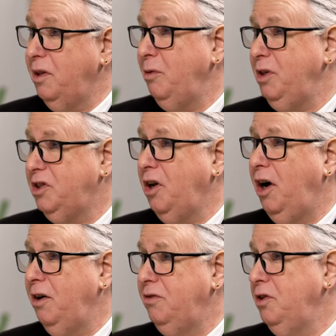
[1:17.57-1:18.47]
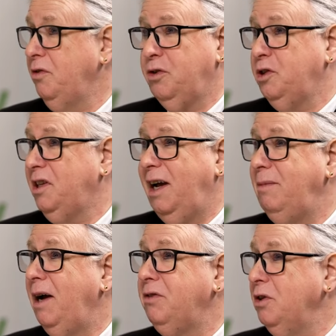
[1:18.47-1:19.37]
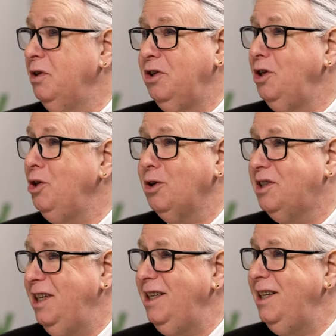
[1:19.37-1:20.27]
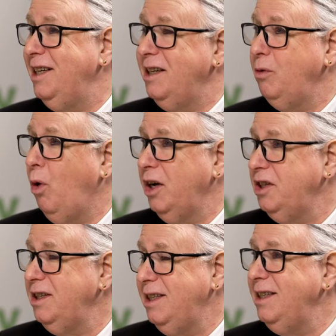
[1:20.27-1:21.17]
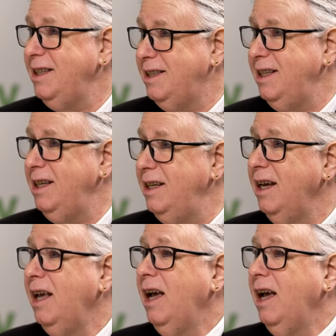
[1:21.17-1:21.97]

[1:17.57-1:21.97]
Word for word: that we saw for the first time ever in New York City and in Washington, D.C.,